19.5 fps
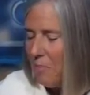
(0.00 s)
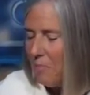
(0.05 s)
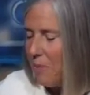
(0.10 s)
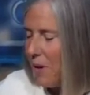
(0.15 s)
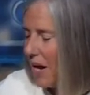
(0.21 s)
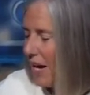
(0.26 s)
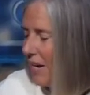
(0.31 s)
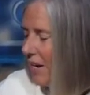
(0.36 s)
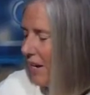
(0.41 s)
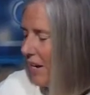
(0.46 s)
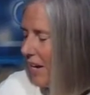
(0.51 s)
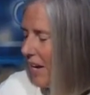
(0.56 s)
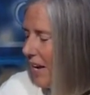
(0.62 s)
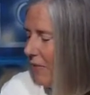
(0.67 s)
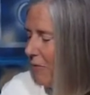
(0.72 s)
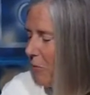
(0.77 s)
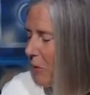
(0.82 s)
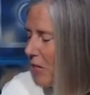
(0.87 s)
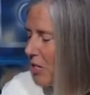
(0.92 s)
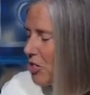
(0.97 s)
But
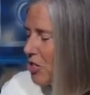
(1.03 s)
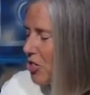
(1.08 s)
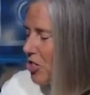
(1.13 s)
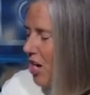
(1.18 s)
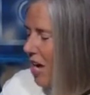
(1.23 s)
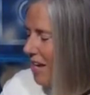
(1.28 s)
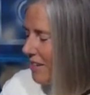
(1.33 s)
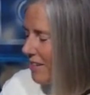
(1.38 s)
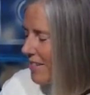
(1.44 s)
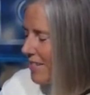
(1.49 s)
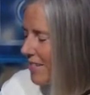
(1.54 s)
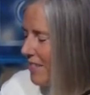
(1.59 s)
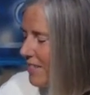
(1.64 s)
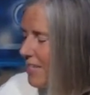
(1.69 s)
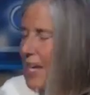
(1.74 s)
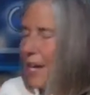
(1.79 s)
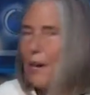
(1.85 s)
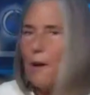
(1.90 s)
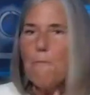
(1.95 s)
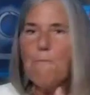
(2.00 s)
if we just
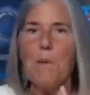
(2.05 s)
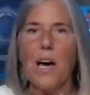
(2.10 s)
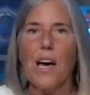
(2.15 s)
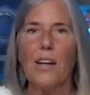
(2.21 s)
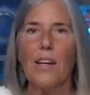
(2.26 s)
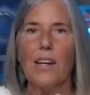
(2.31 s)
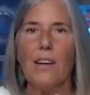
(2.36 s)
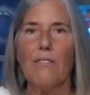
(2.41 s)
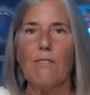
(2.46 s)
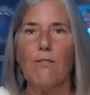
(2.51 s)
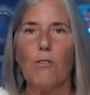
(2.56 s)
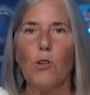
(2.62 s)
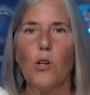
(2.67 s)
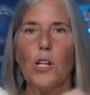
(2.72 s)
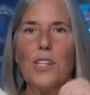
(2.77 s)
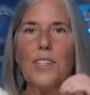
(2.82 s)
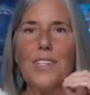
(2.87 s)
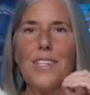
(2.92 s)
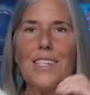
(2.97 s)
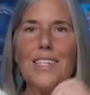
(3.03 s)
think about it
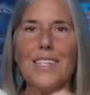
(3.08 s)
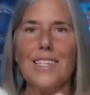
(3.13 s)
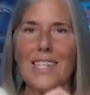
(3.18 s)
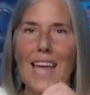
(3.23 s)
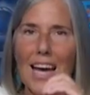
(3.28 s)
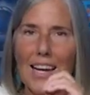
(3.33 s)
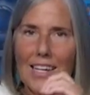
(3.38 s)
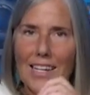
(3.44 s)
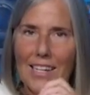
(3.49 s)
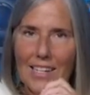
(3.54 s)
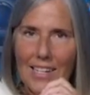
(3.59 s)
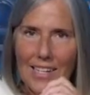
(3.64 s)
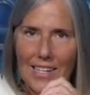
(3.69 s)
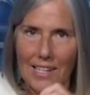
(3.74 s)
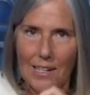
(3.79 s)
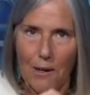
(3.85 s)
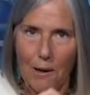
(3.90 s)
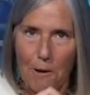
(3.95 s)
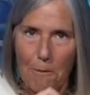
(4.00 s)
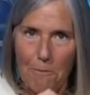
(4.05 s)
for a second
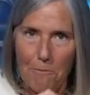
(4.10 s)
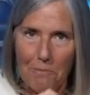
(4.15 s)
here